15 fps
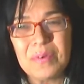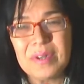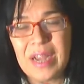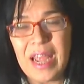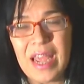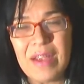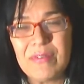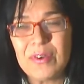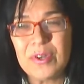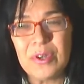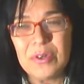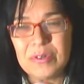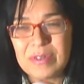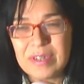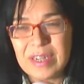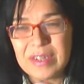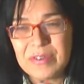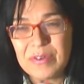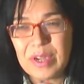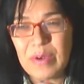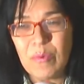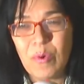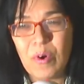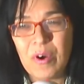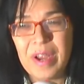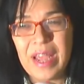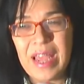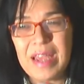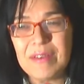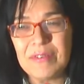ever go to a country at war
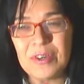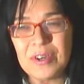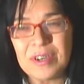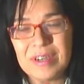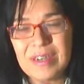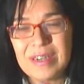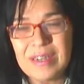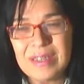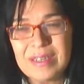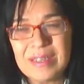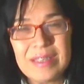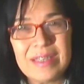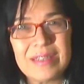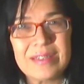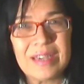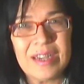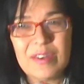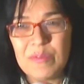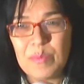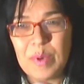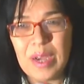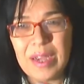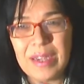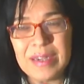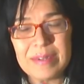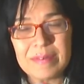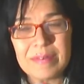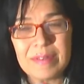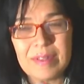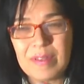ever is kind of my
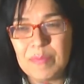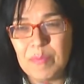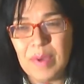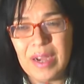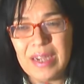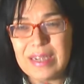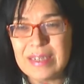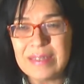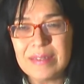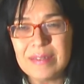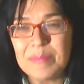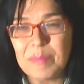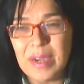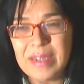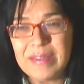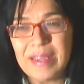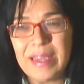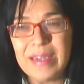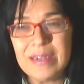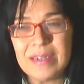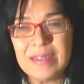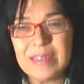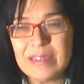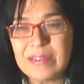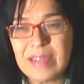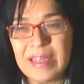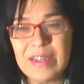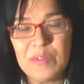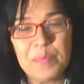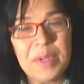take on this.
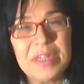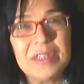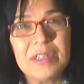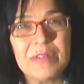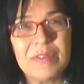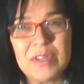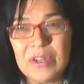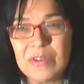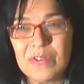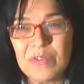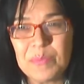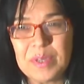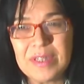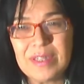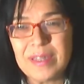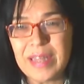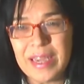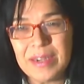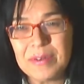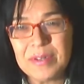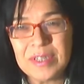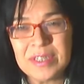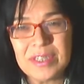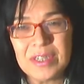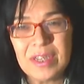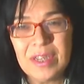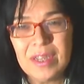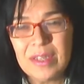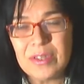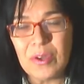And especially if you don't speak the language,
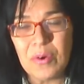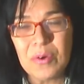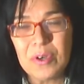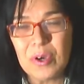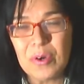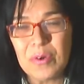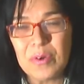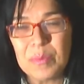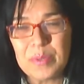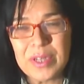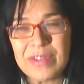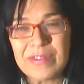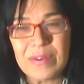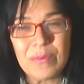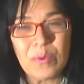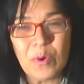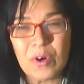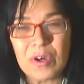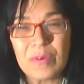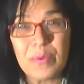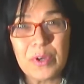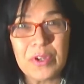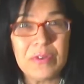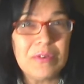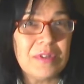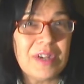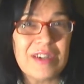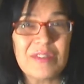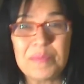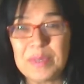don't go to a place at war where you do
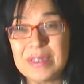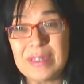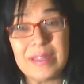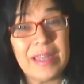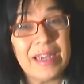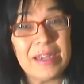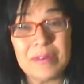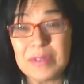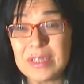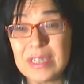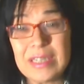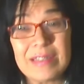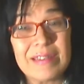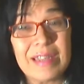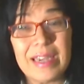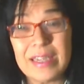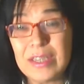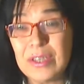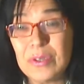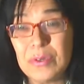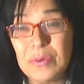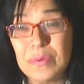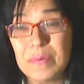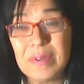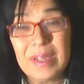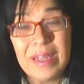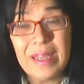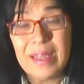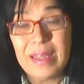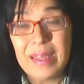not speak the language. It's like there
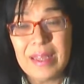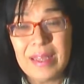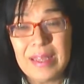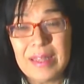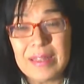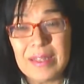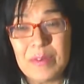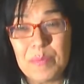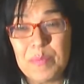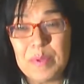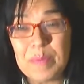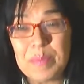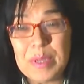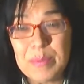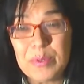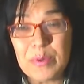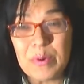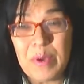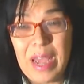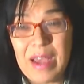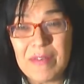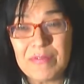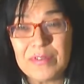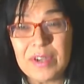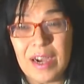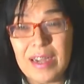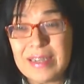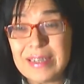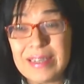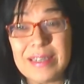are people who have
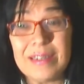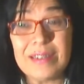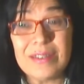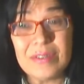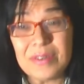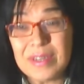gotten killed doing